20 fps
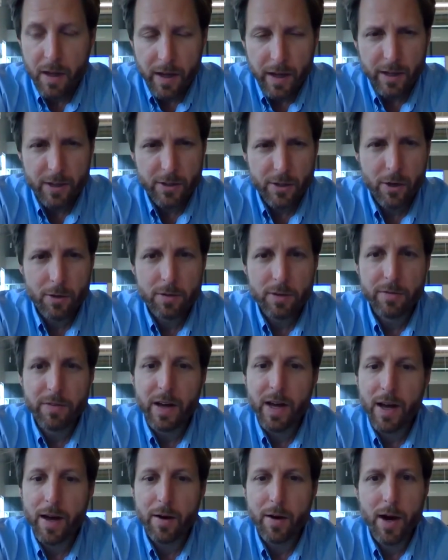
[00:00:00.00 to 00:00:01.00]
in terms of
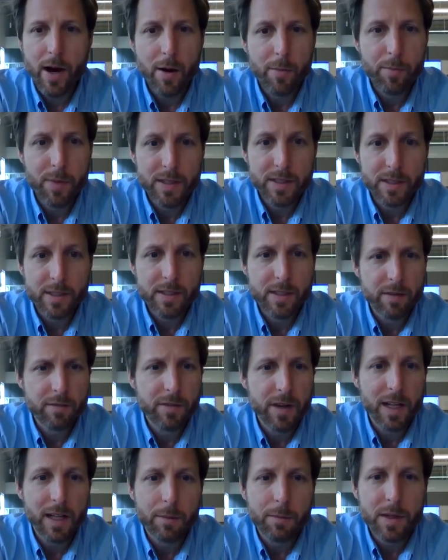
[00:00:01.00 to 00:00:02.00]
how our business
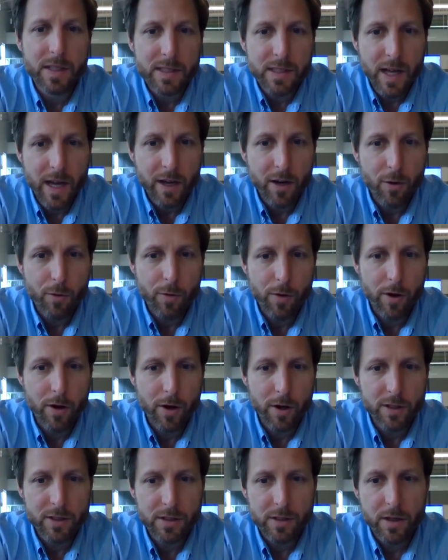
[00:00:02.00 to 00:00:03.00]
development cycle
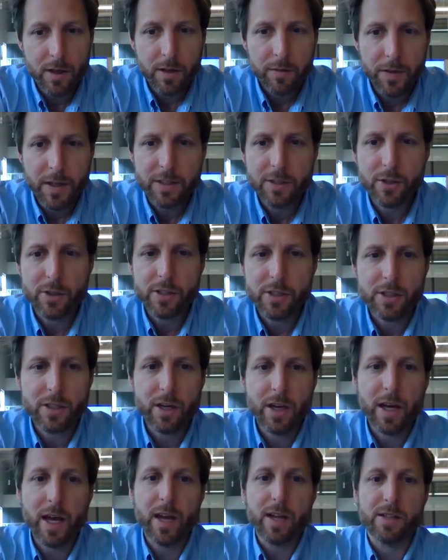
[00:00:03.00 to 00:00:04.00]
works, things are just going
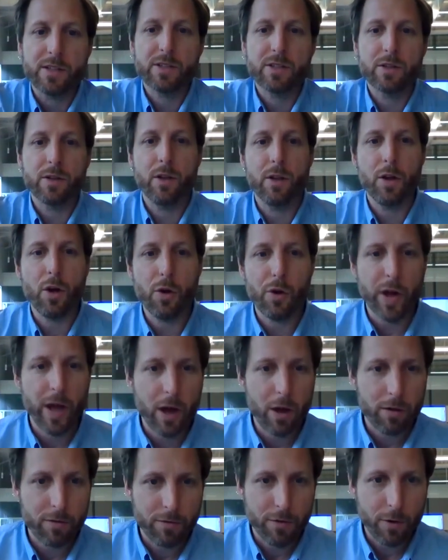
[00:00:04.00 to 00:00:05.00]
to kind of slow
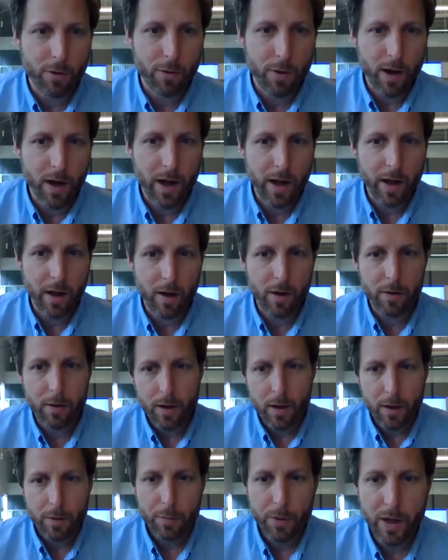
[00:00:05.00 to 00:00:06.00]
down for a
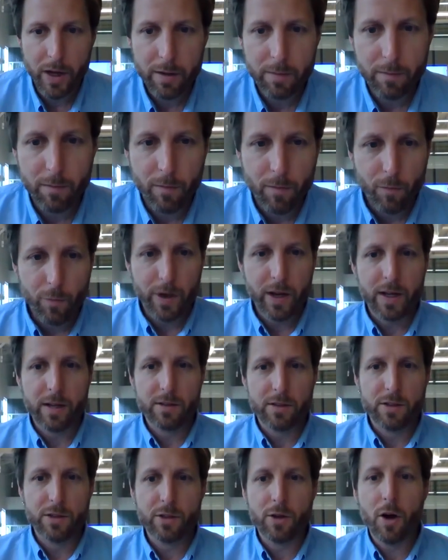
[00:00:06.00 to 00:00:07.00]
while, but when it
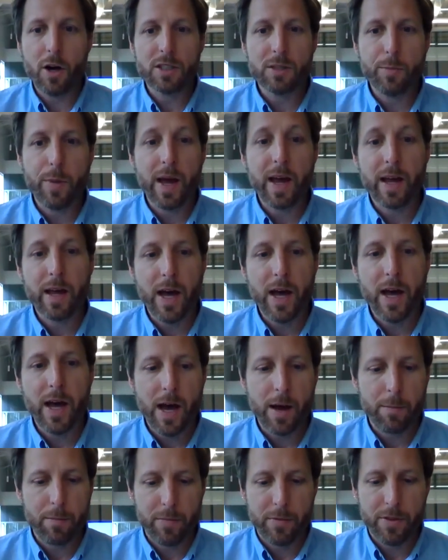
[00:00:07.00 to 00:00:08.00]
starts back up,
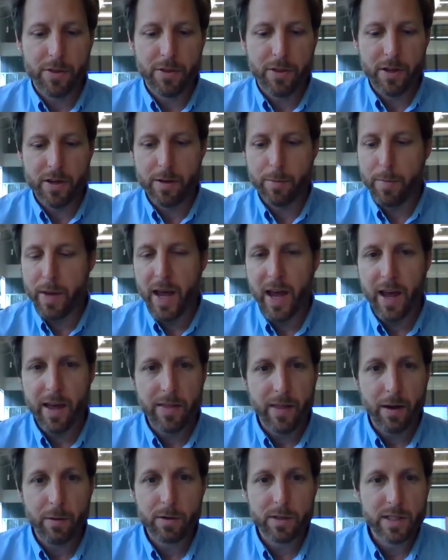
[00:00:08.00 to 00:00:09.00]
the demand
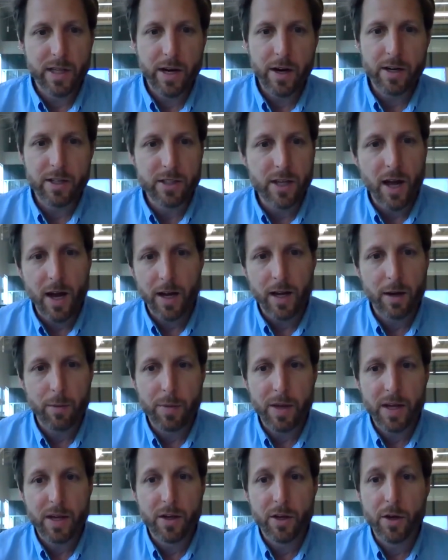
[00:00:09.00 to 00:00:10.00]
that was there is not going to
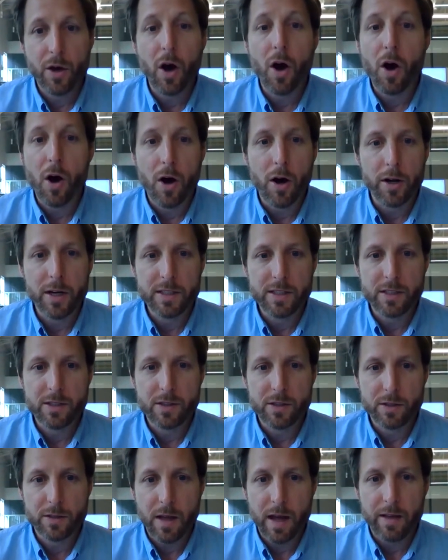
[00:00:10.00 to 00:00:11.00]
be gone.
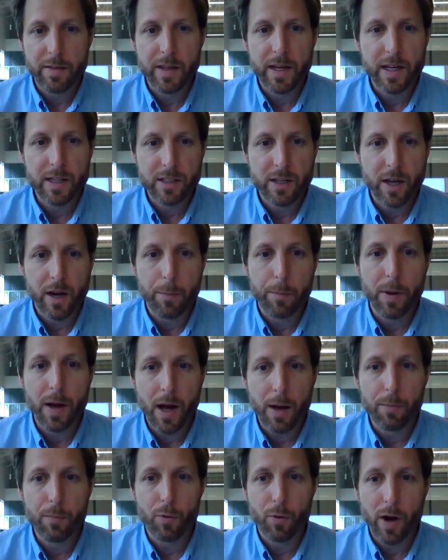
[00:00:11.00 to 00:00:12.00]
I think it's going to
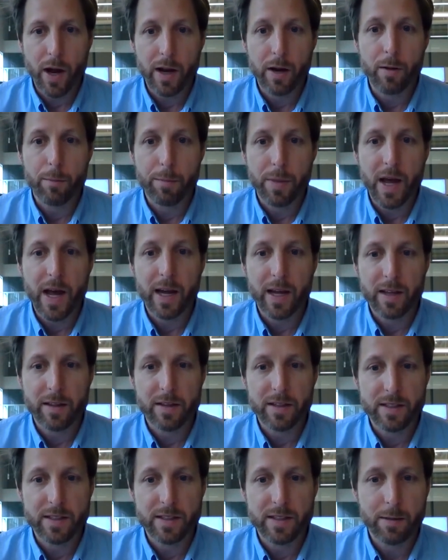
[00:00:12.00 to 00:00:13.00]
pop right back
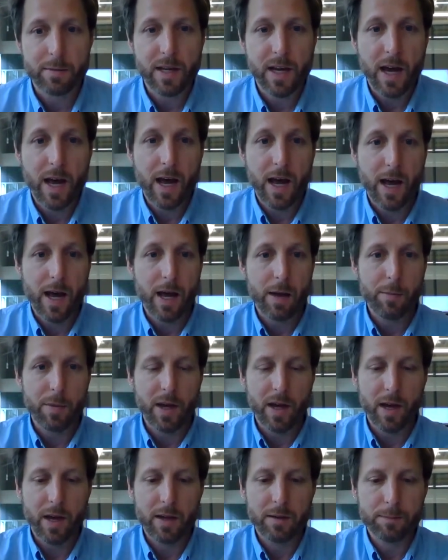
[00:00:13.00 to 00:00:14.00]
at the same time,
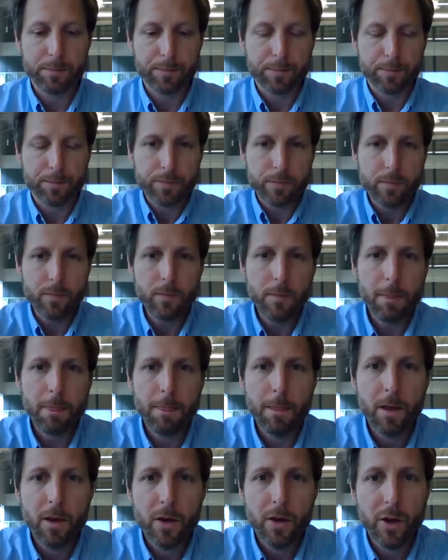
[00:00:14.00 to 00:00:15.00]
and
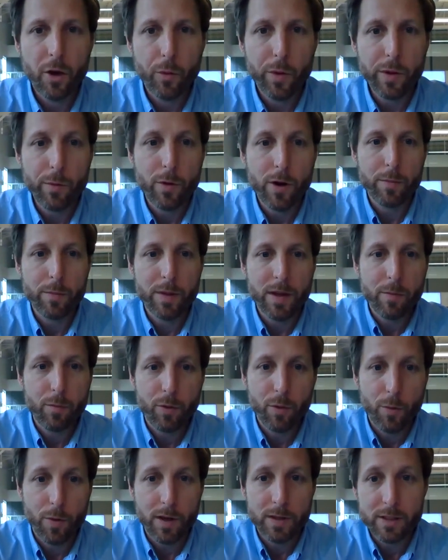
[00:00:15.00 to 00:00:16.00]
you know, we to be
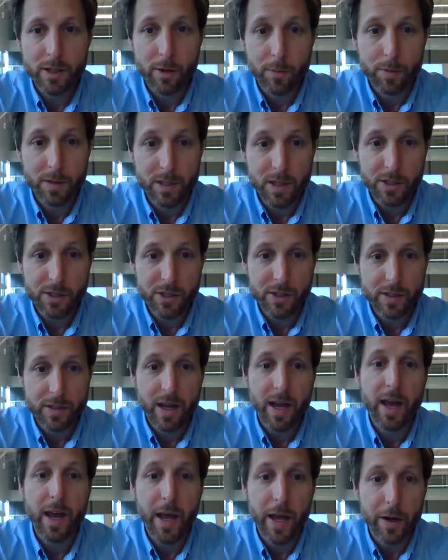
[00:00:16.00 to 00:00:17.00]
the ones that are positioned to
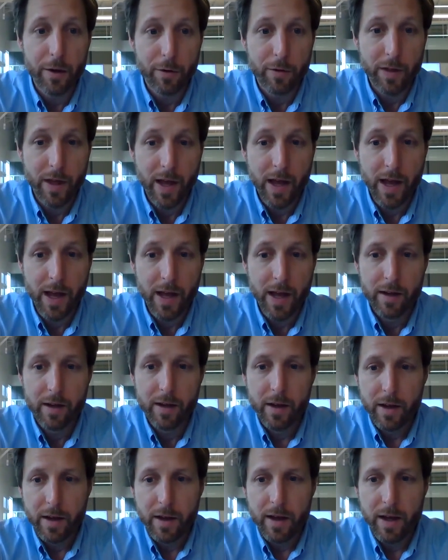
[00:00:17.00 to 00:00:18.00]
handle that
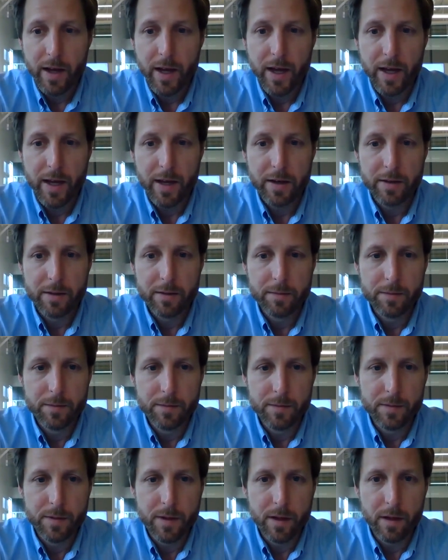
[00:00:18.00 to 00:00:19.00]
and
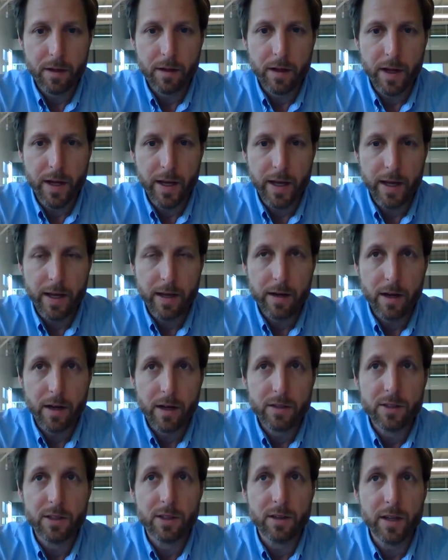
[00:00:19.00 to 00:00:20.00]

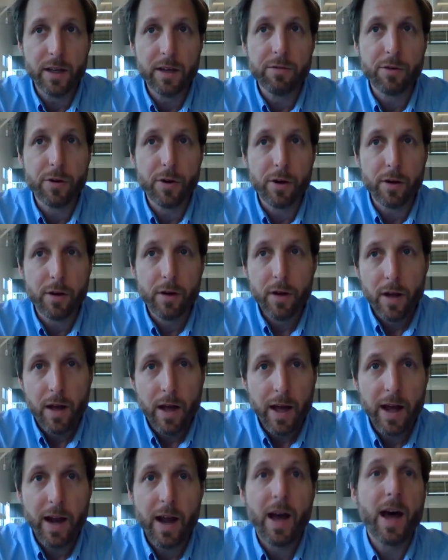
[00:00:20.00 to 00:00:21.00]
deliver
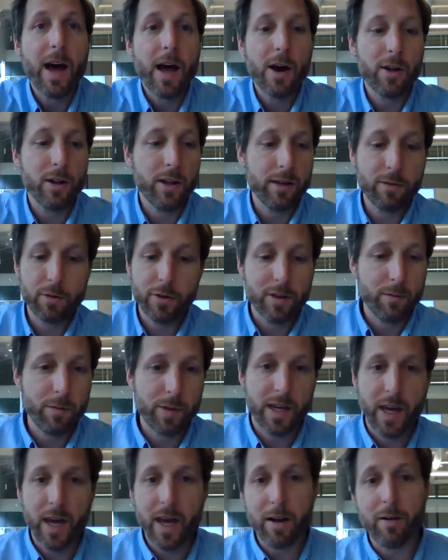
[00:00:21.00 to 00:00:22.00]
at a higher level than we
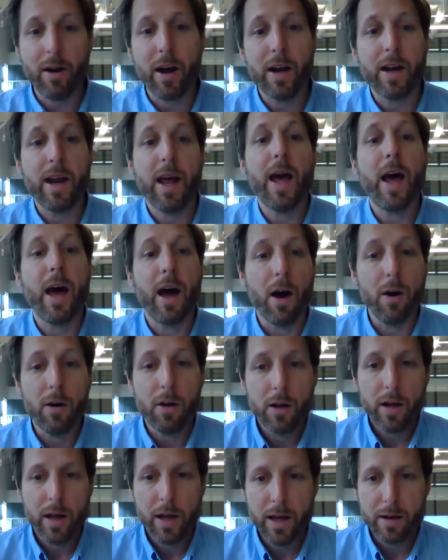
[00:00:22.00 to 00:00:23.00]
can right
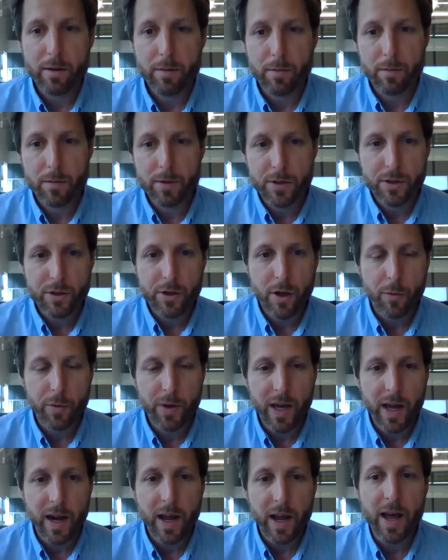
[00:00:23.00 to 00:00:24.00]
now. And you know, we
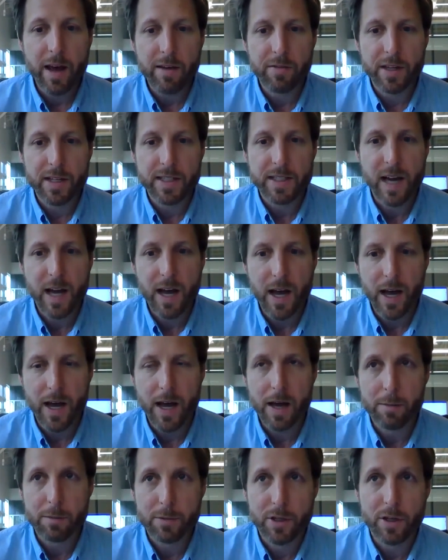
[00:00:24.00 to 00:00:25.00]
kind of have the
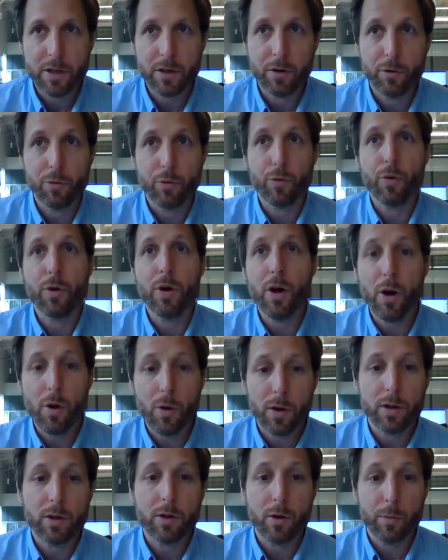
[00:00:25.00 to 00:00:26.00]
time to
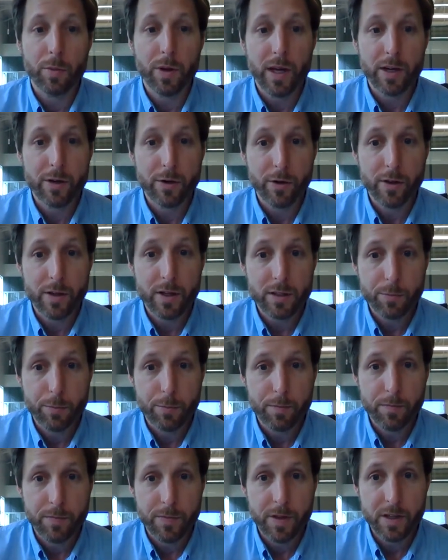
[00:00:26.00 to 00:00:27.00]
grow a little bit during
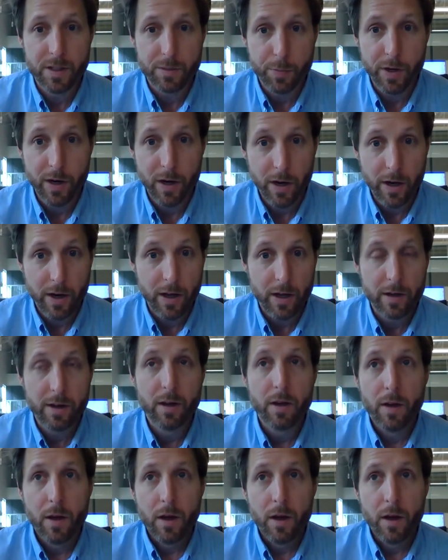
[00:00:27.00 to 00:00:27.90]
this period,